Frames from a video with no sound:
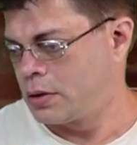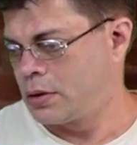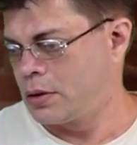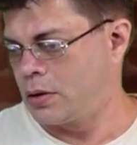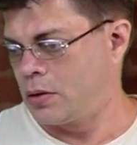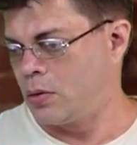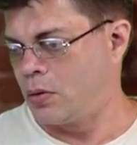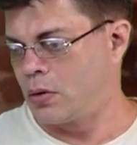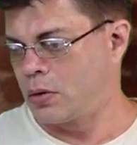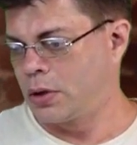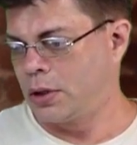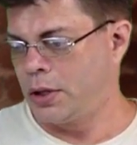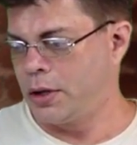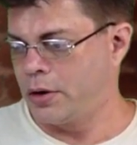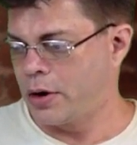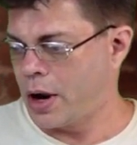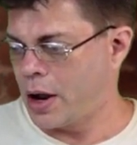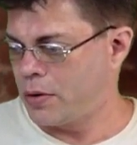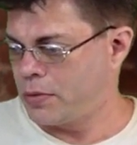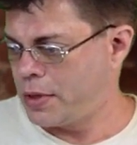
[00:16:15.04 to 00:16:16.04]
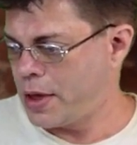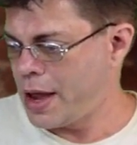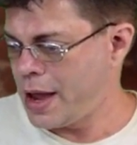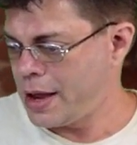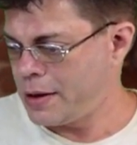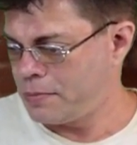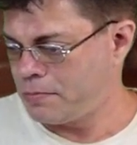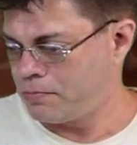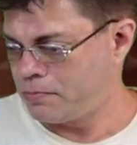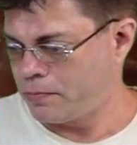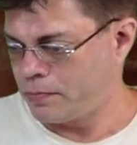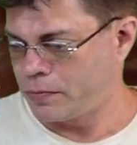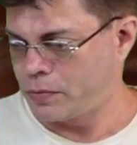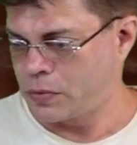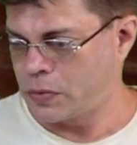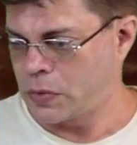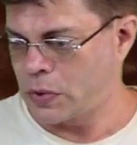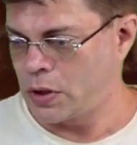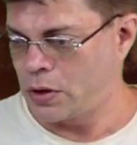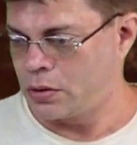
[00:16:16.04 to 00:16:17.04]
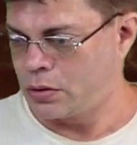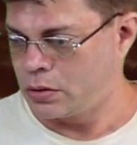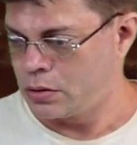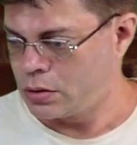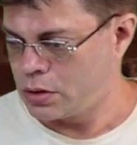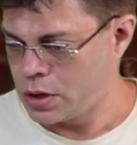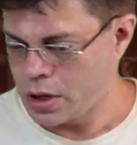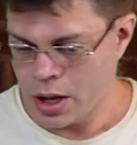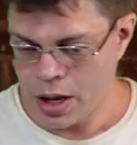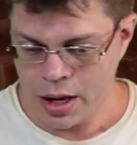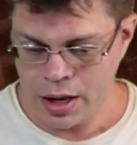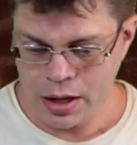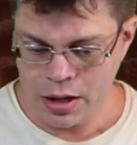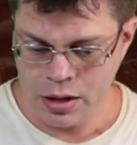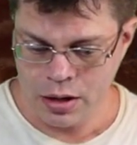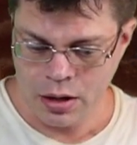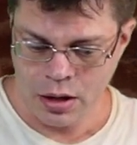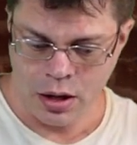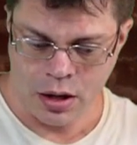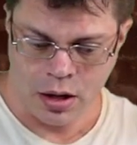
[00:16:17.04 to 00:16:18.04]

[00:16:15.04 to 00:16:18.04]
So we'll clear out that. Okay.